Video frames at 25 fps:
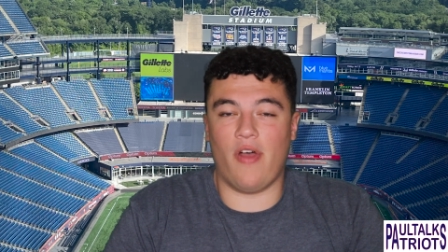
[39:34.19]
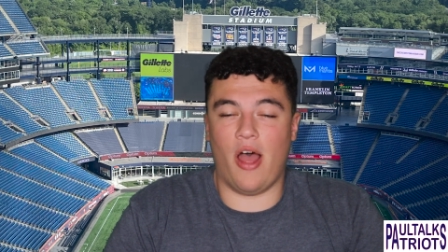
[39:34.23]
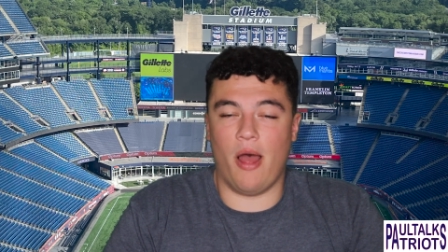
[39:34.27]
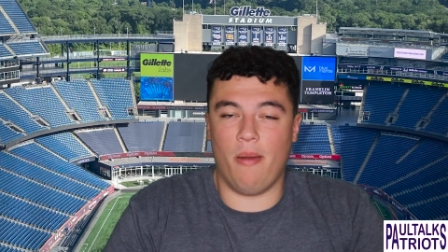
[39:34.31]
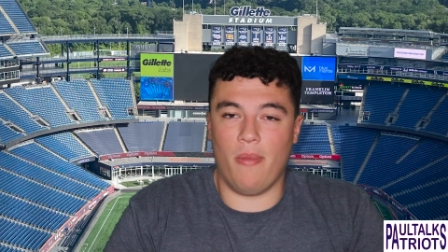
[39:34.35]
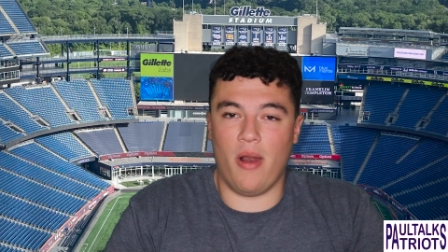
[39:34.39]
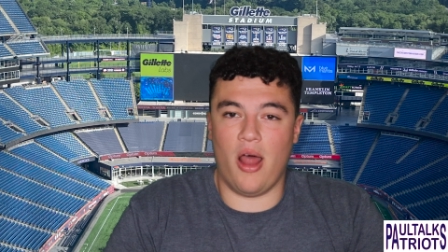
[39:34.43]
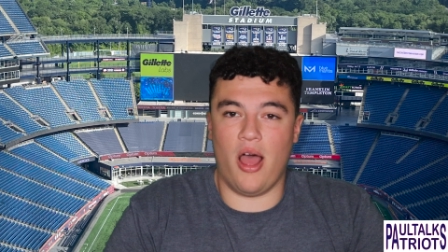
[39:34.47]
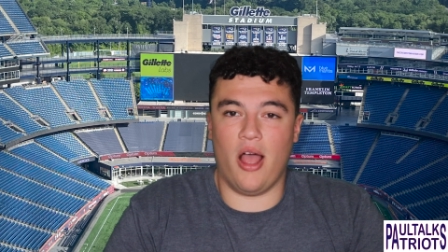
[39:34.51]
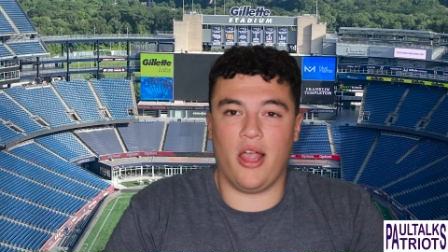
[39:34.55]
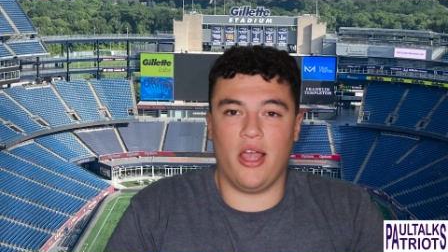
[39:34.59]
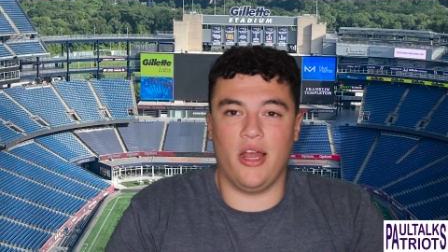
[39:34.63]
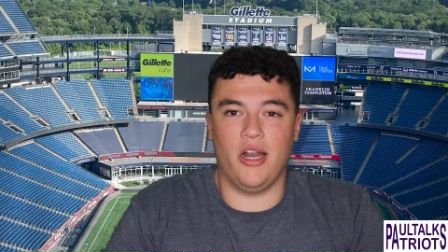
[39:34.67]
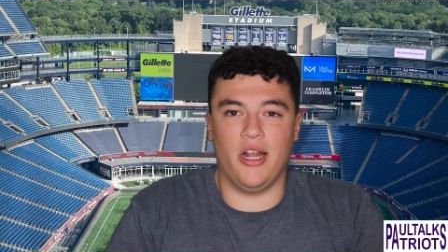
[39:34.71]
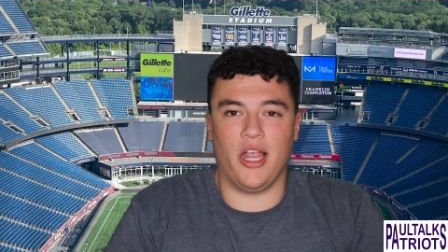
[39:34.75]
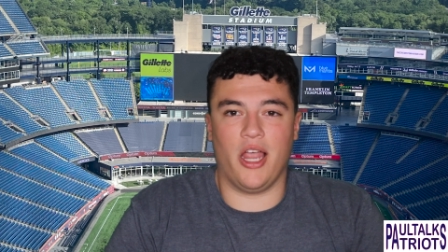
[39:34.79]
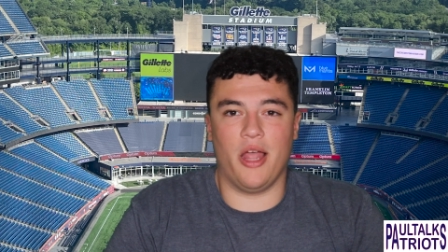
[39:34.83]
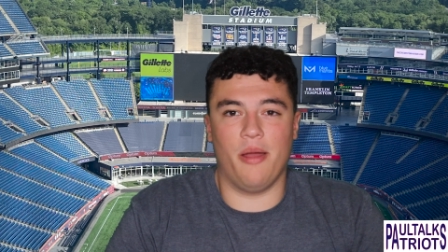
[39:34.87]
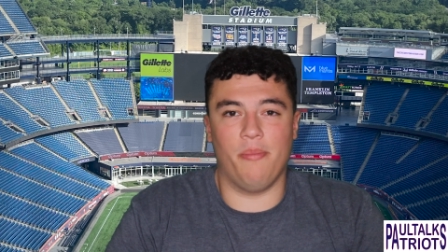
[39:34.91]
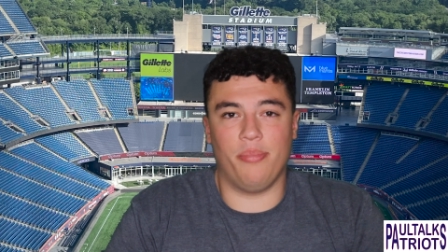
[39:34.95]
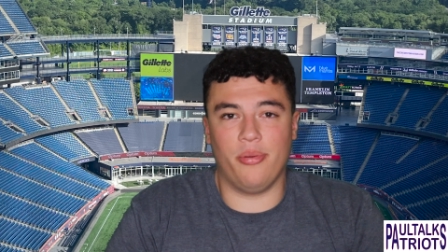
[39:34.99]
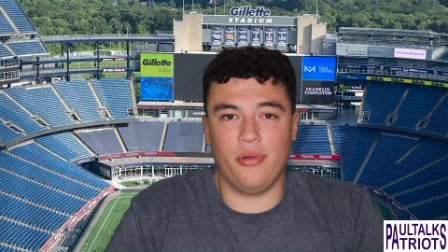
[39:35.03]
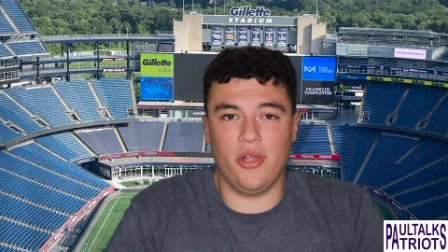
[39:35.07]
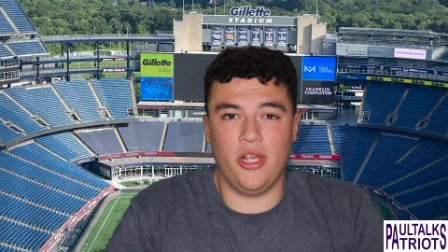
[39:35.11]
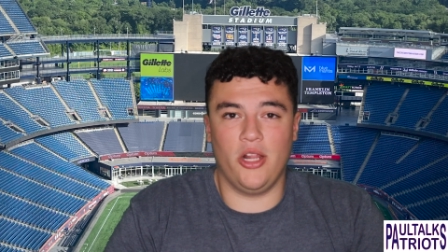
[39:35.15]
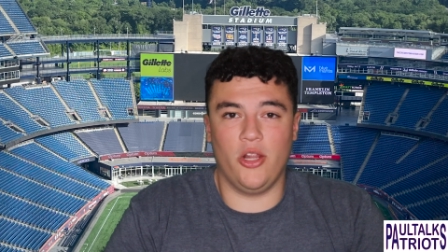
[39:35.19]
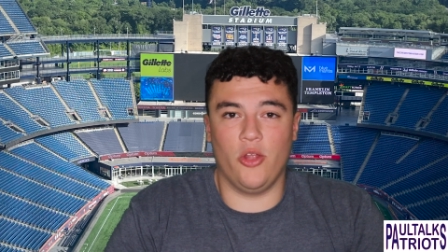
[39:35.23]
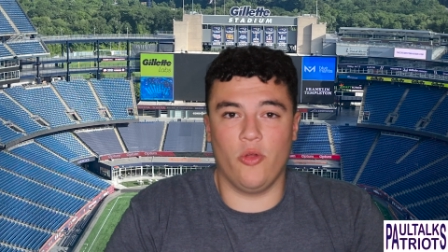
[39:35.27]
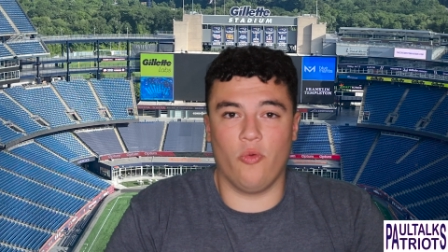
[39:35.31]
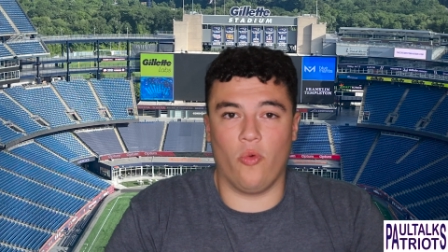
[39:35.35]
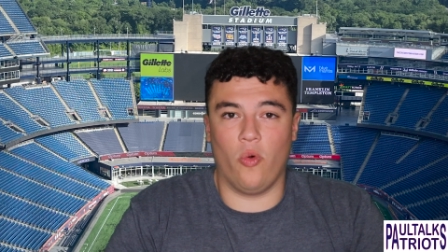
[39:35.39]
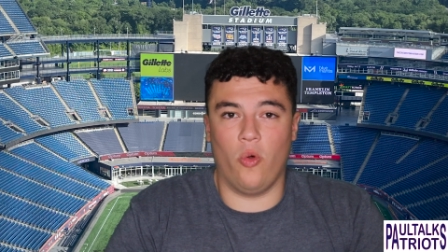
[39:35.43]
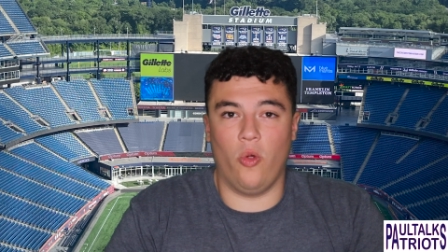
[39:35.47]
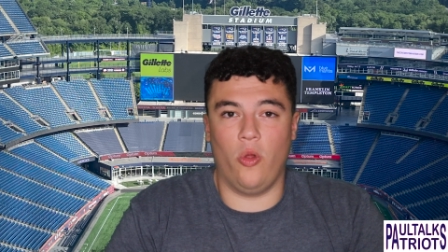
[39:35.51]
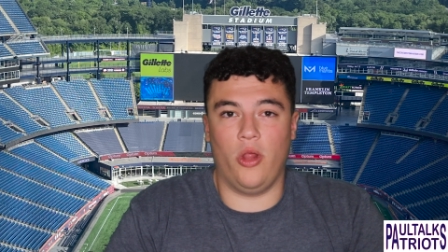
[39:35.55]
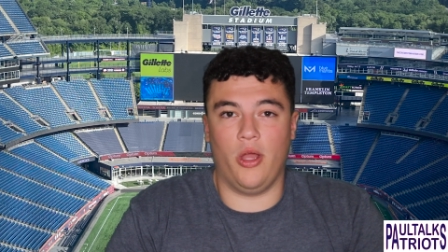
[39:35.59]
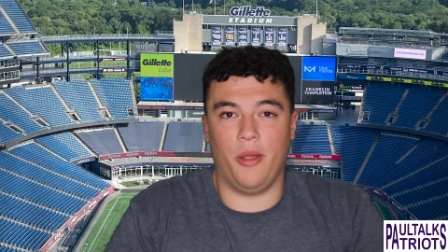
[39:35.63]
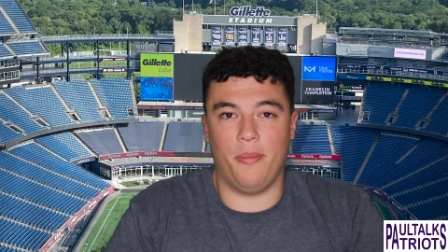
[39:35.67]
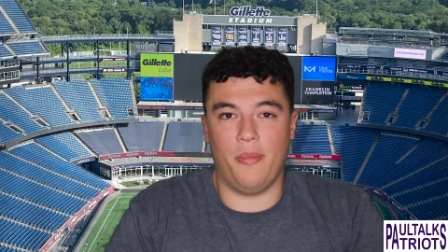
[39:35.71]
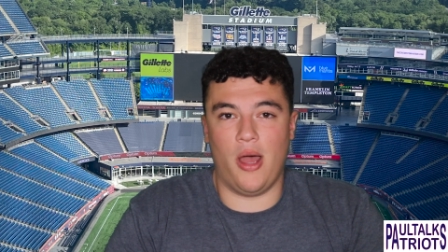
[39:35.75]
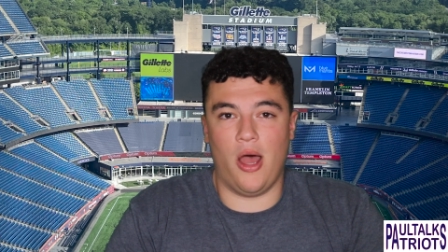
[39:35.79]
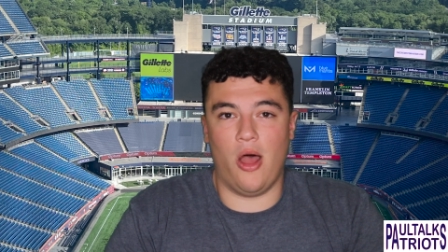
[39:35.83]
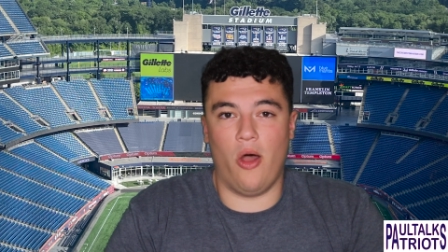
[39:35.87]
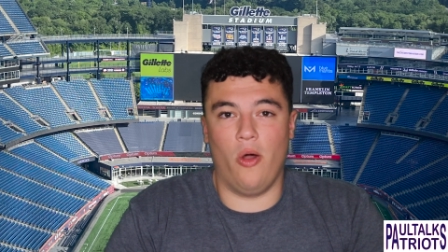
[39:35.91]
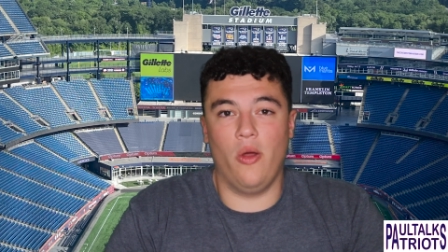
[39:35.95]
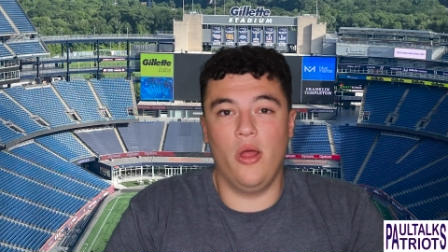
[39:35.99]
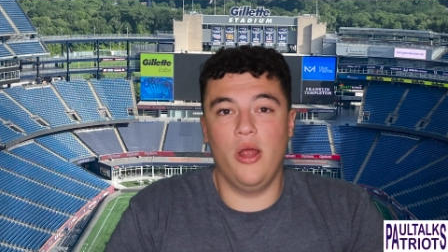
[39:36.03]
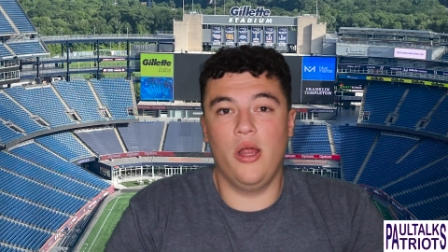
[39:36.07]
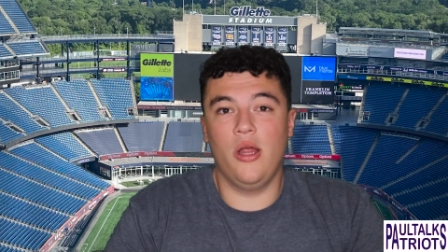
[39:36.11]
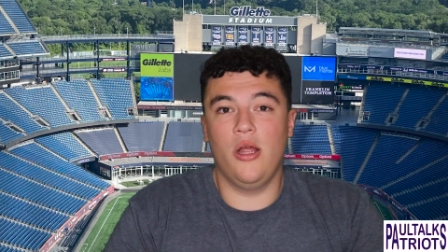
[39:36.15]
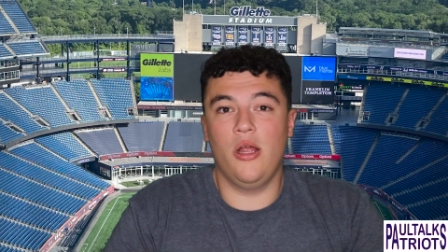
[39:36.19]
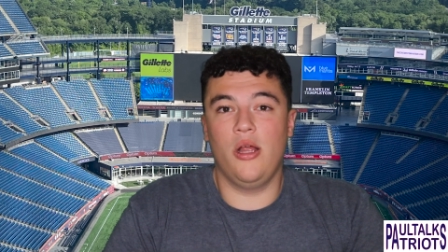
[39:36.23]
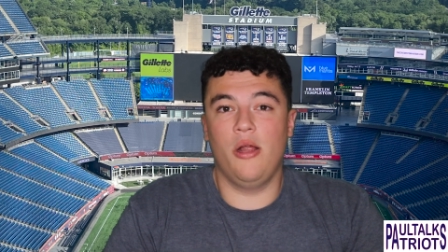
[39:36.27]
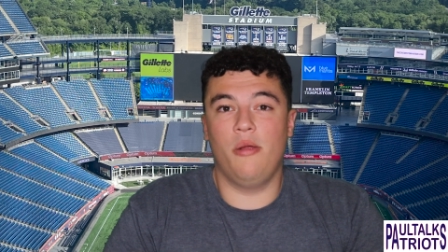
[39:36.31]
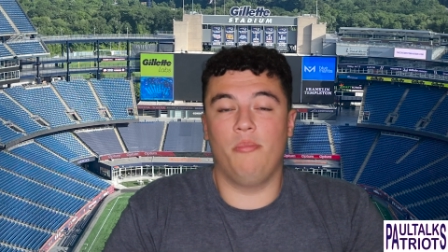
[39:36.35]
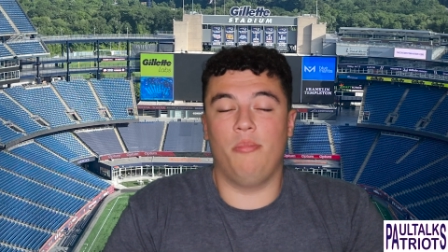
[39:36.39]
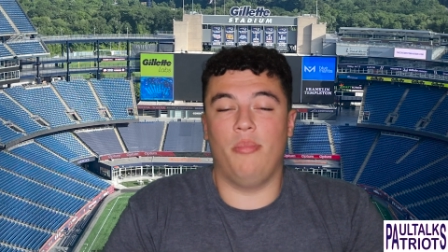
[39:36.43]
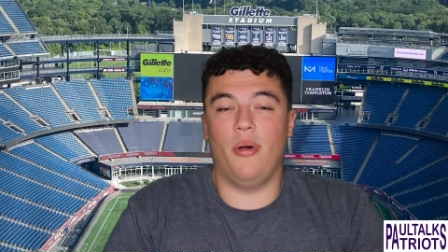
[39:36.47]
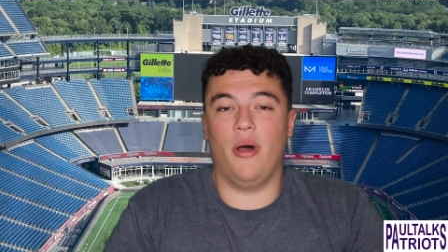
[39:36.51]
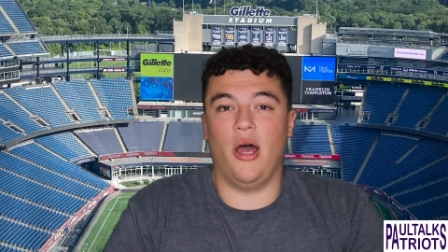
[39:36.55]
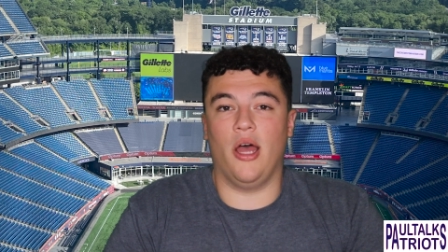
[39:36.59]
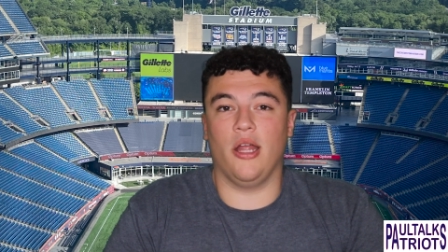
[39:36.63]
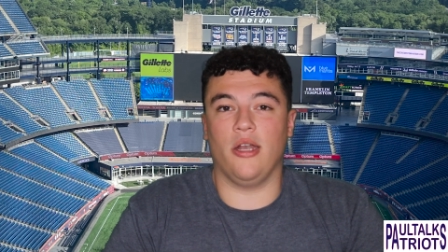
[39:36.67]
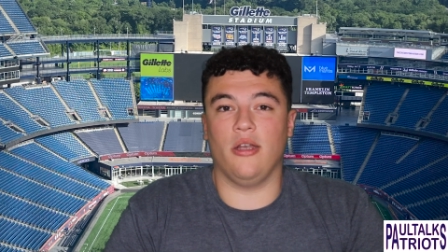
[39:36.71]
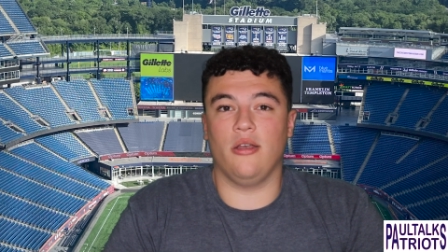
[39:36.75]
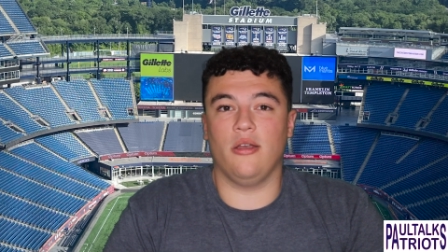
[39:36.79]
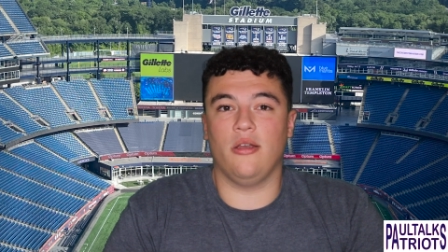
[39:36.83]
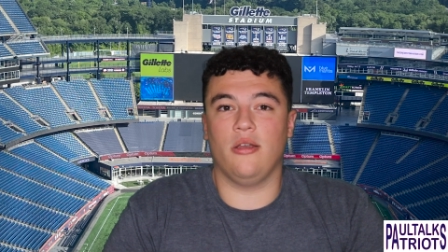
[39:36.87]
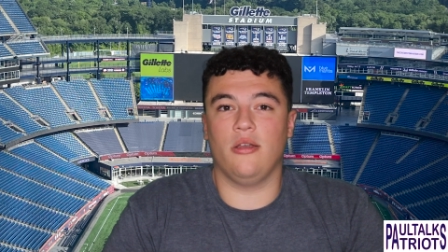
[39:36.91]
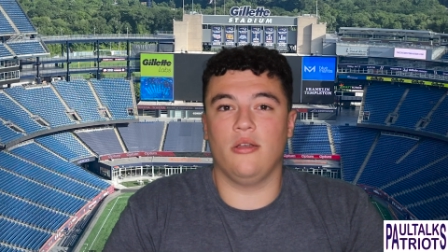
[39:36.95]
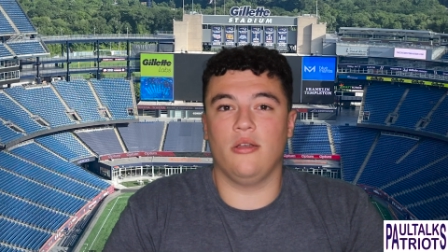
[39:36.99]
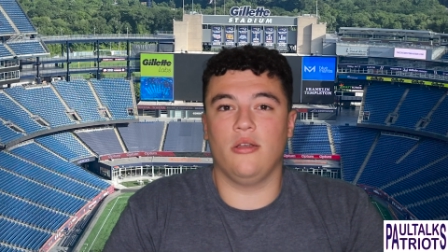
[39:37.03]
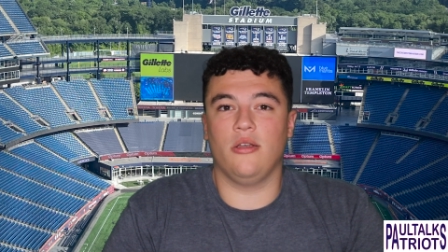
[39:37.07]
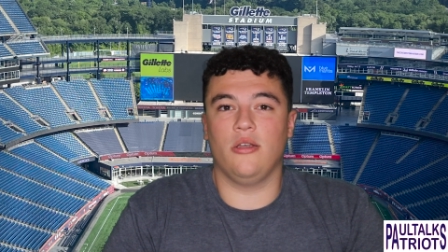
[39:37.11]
I'm not going to completely rule him out, but